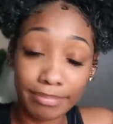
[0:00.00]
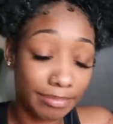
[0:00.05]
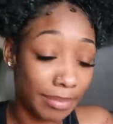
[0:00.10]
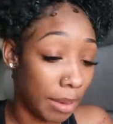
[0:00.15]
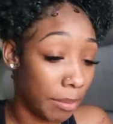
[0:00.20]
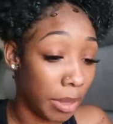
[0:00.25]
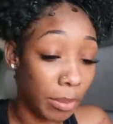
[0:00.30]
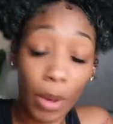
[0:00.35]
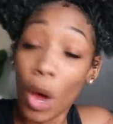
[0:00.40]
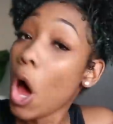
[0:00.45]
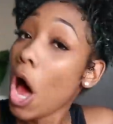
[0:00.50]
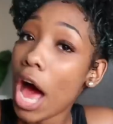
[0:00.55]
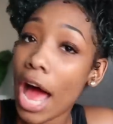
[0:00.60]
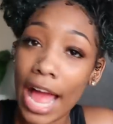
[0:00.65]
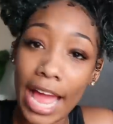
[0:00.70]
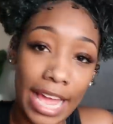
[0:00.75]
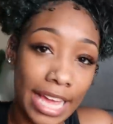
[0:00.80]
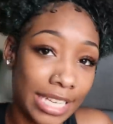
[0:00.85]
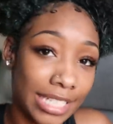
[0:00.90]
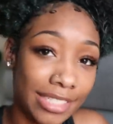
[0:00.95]
Baby
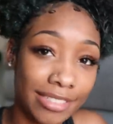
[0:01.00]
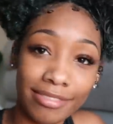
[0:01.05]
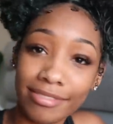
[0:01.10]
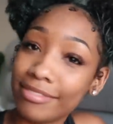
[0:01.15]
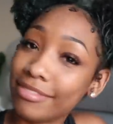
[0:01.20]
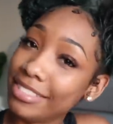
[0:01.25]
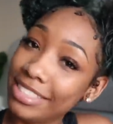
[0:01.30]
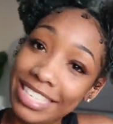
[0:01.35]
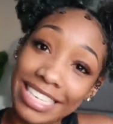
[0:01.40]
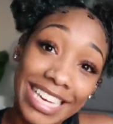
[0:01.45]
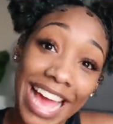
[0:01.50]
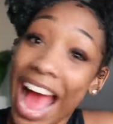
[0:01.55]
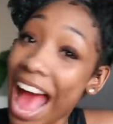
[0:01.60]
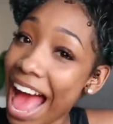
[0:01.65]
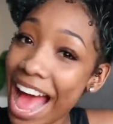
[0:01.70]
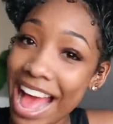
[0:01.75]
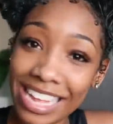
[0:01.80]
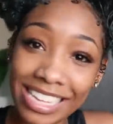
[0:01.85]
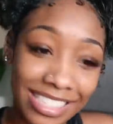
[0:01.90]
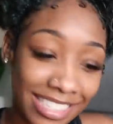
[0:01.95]
boy.
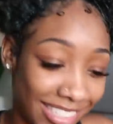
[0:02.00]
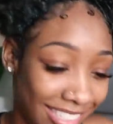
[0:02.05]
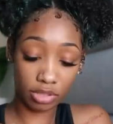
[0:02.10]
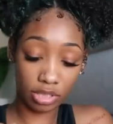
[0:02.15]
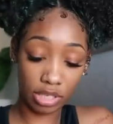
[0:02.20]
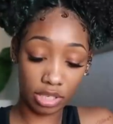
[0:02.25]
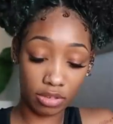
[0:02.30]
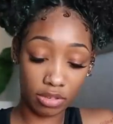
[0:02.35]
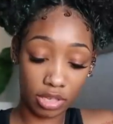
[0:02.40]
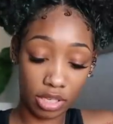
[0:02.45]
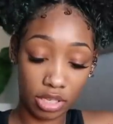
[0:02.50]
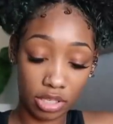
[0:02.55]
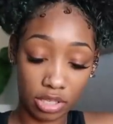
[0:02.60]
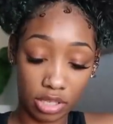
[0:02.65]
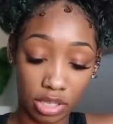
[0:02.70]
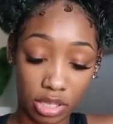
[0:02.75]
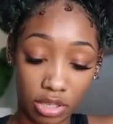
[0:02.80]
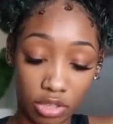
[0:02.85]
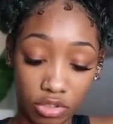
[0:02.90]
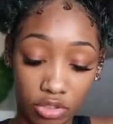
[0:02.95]
Yes. Give these
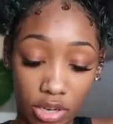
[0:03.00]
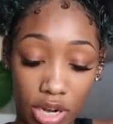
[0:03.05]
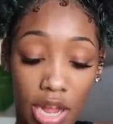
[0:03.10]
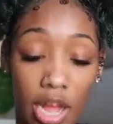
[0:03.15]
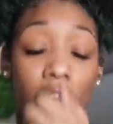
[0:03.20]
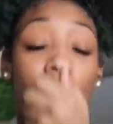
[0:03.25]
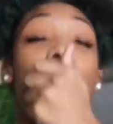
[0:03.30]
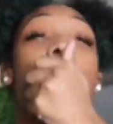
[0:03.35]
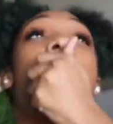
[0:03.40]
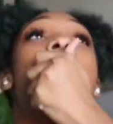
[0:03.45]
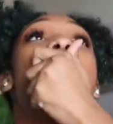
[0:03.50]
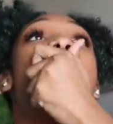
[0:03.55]
another try.